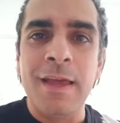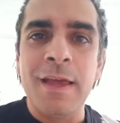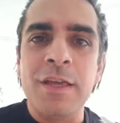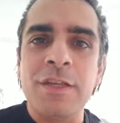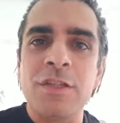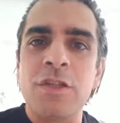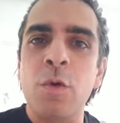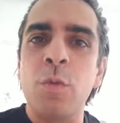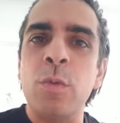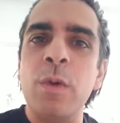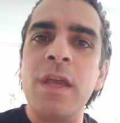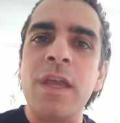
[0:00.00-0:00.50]

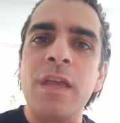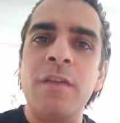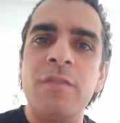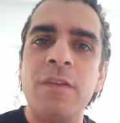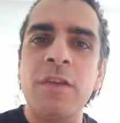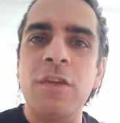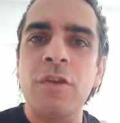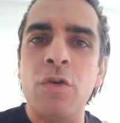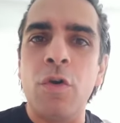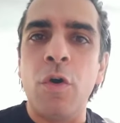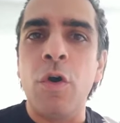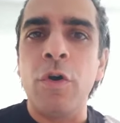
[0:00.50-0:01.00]
So we're
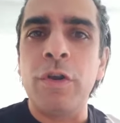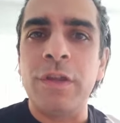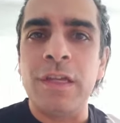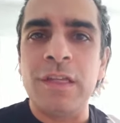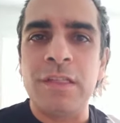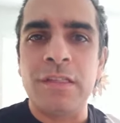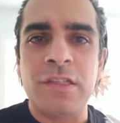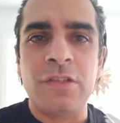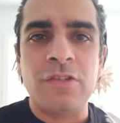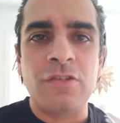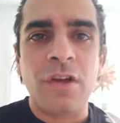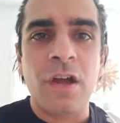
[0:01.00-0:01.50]
giving your
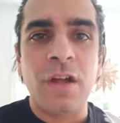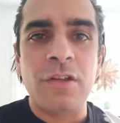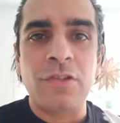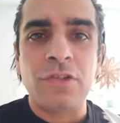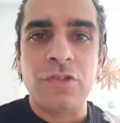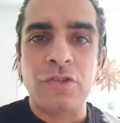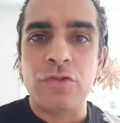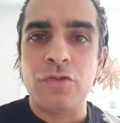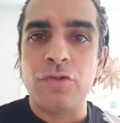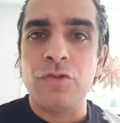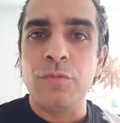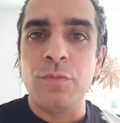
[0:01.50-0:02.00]
audience a chance
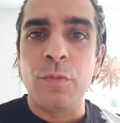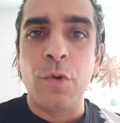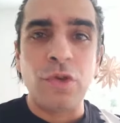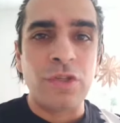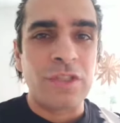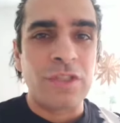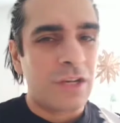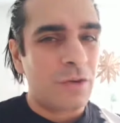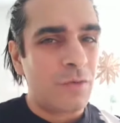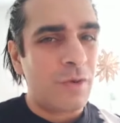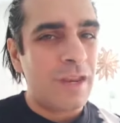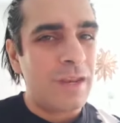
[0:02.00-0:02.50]
to
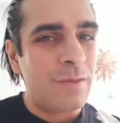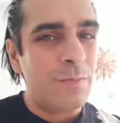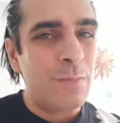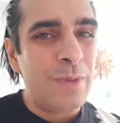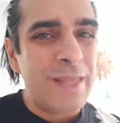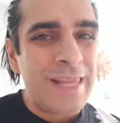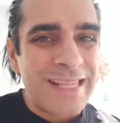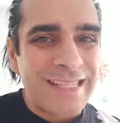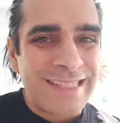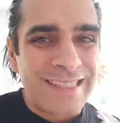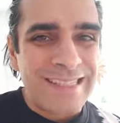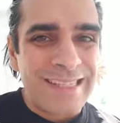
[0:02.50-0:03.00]
boost their
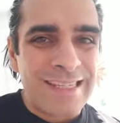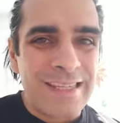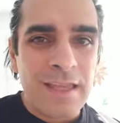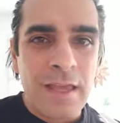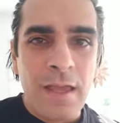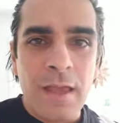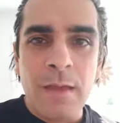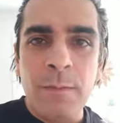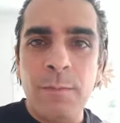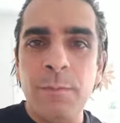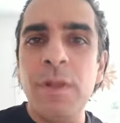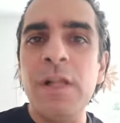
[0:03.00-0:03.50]
credibility,
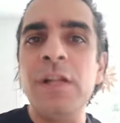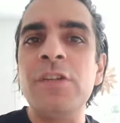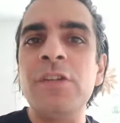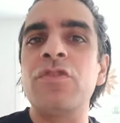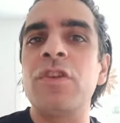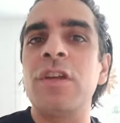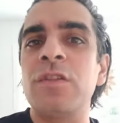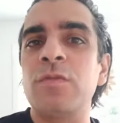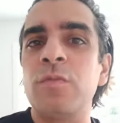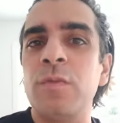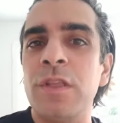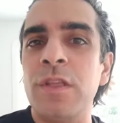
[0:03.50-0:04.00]
build
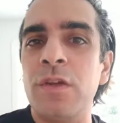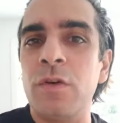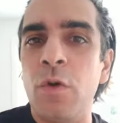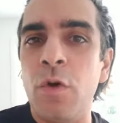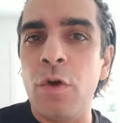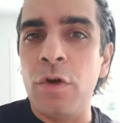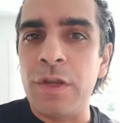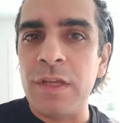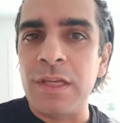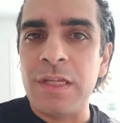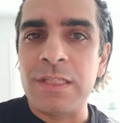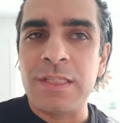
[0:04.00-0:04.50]
trust with their
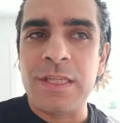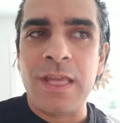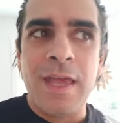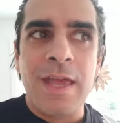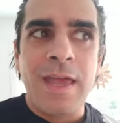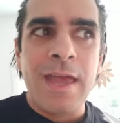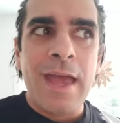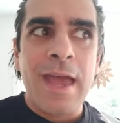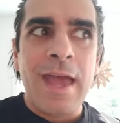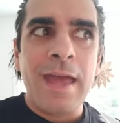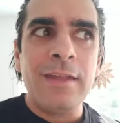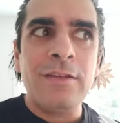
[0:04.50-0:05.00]
audience,
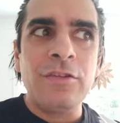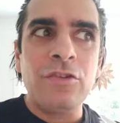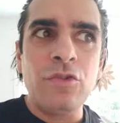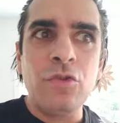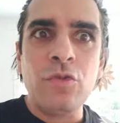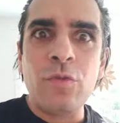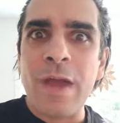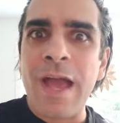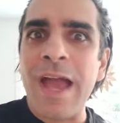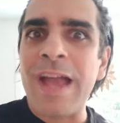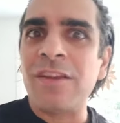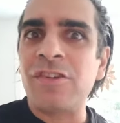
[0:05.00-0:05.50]
and
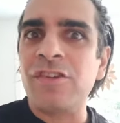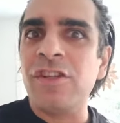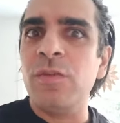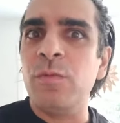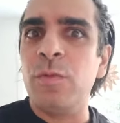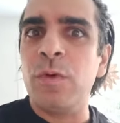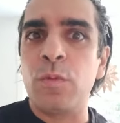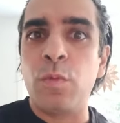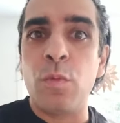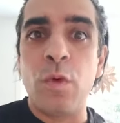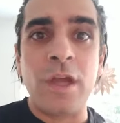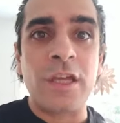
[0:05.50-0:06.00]
do actually
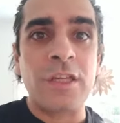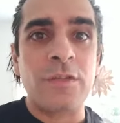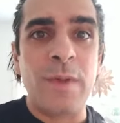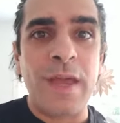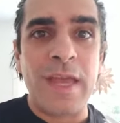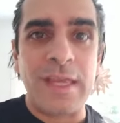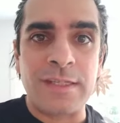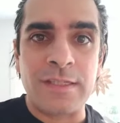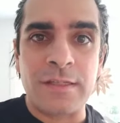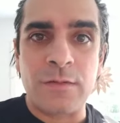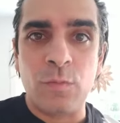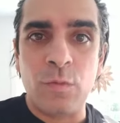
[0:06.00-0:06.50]
what works
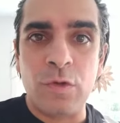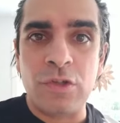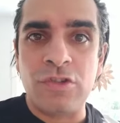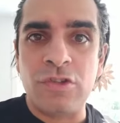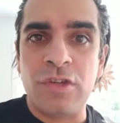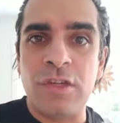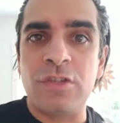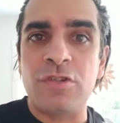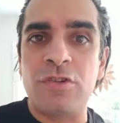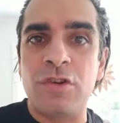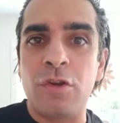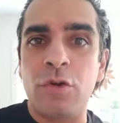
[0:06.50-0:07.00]
best, which
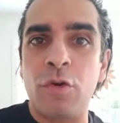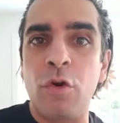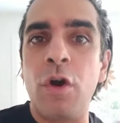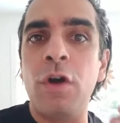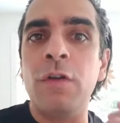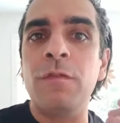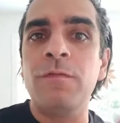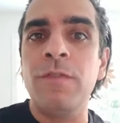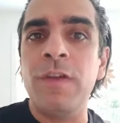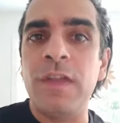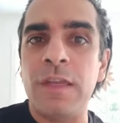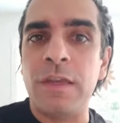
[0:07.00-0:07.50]
is
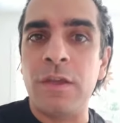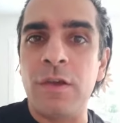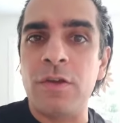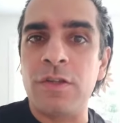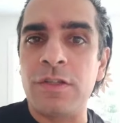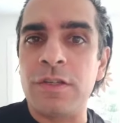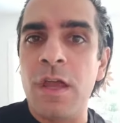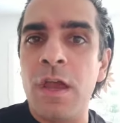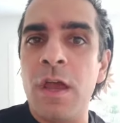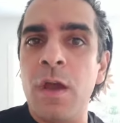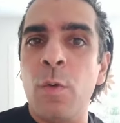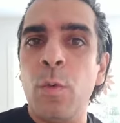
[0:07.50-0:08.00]
record
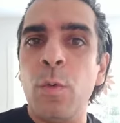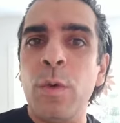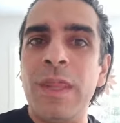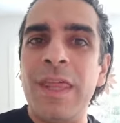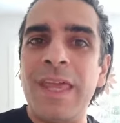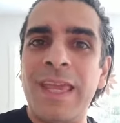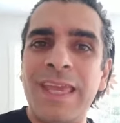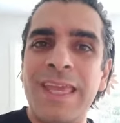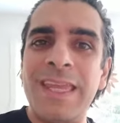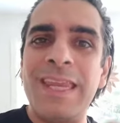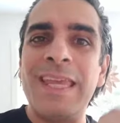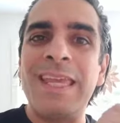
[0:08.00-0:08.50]
videos where
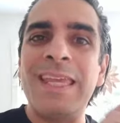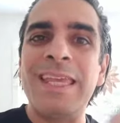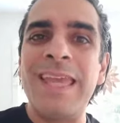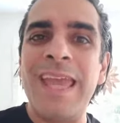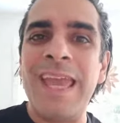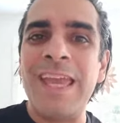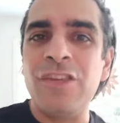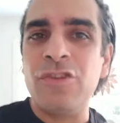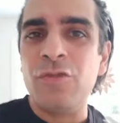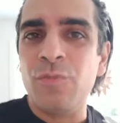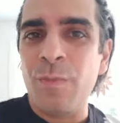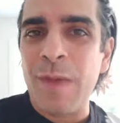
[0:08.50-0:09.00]
they can
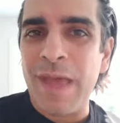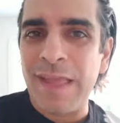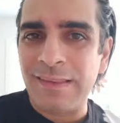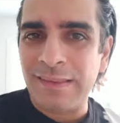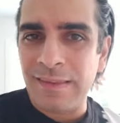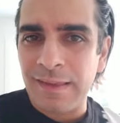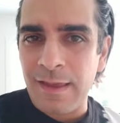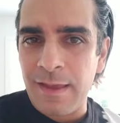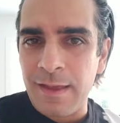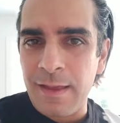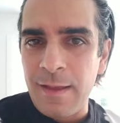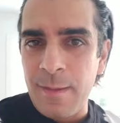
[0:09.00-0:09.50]
engage
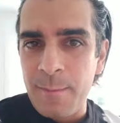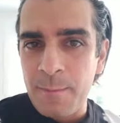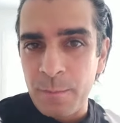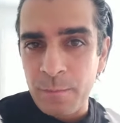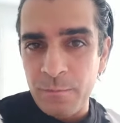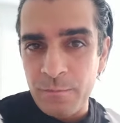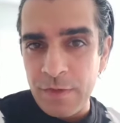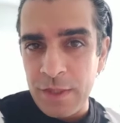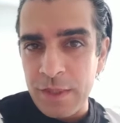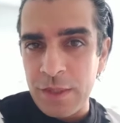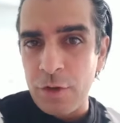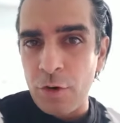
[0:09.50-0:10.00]
better
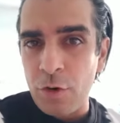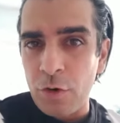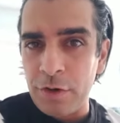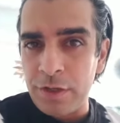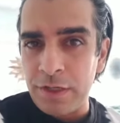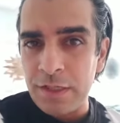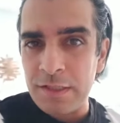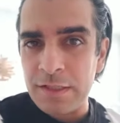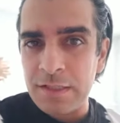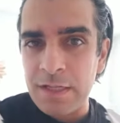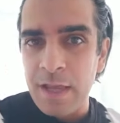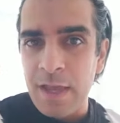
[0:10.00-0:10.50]
with the
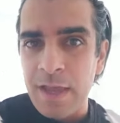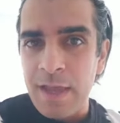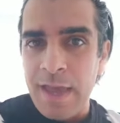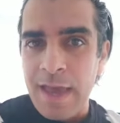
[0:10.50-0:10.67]
audience.